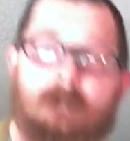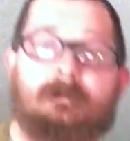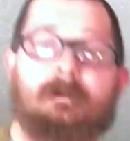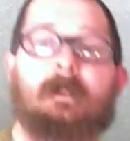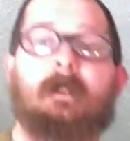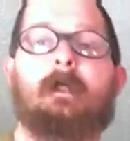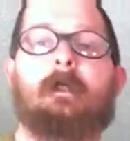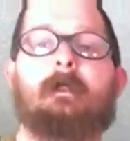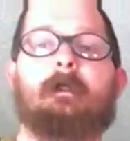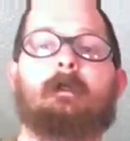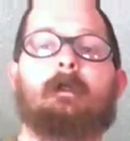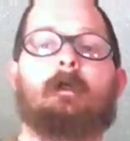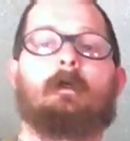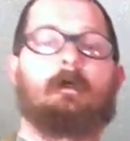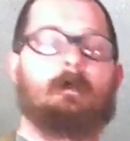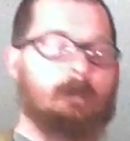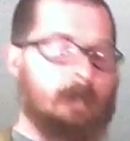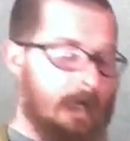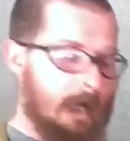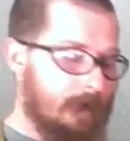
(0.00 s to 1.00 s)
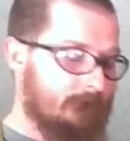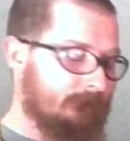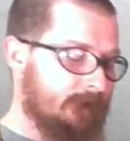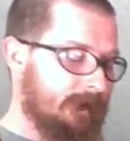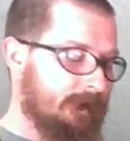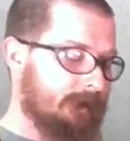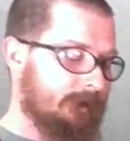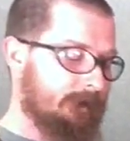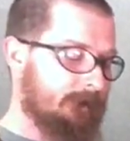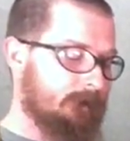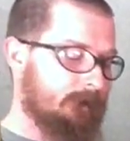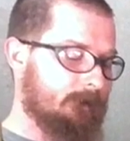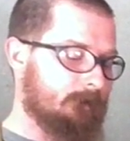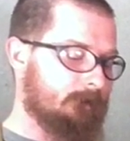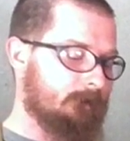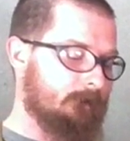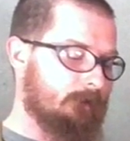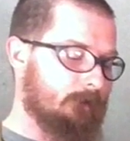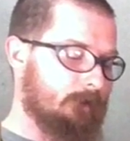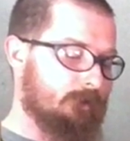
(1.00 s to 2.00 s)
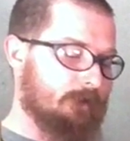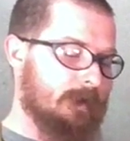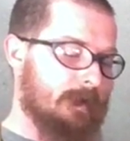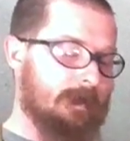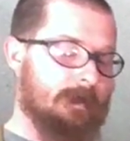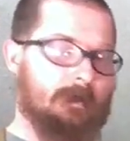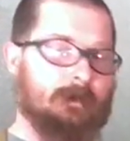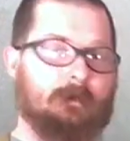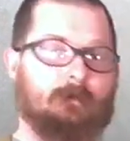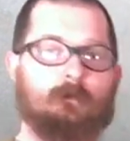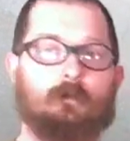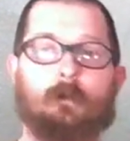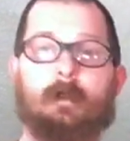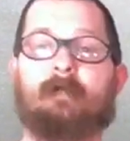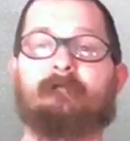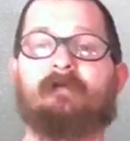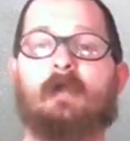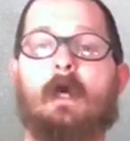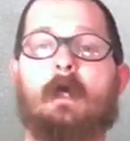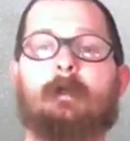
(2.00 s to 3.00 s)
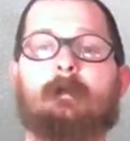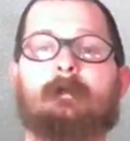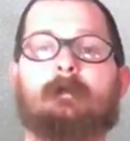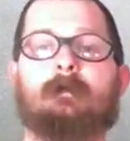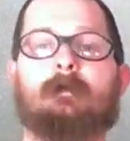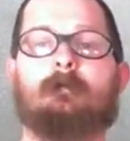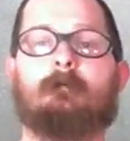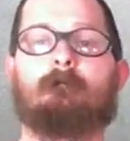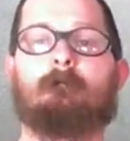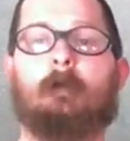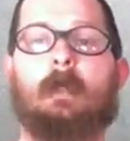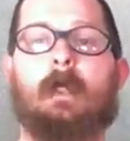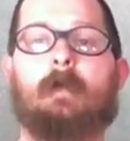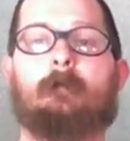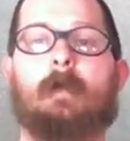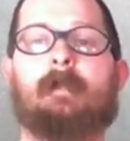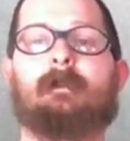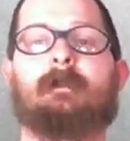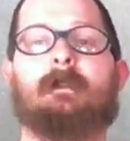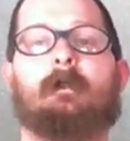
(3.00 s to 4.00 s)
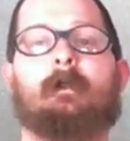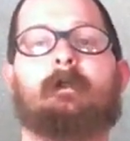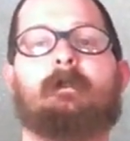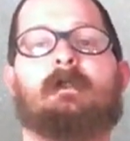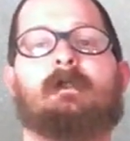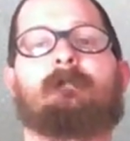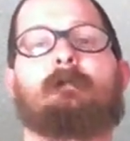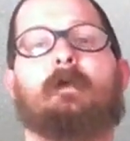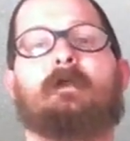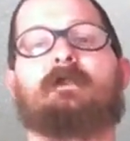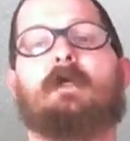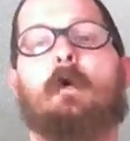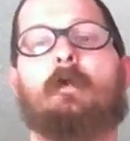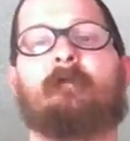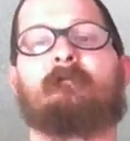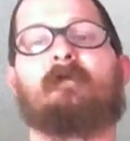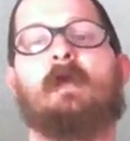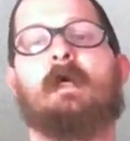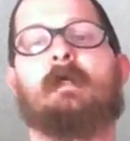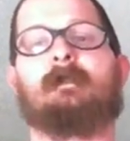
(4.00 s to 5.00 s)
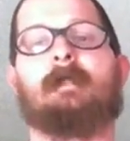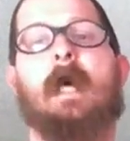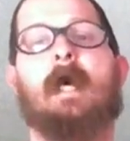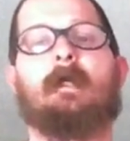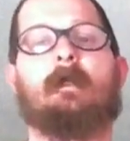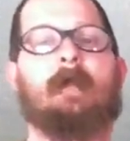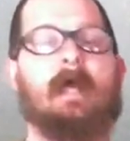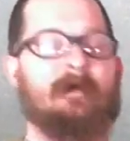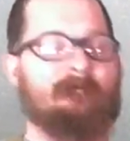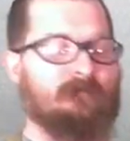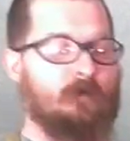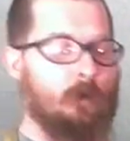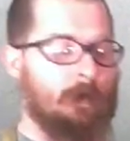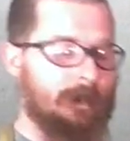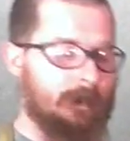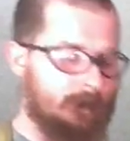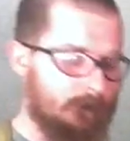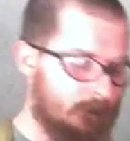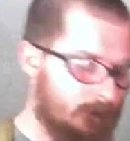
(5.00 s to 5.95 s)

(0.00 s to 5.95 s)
up to heat, and then you can reflux and basically just push all the flux out of that void.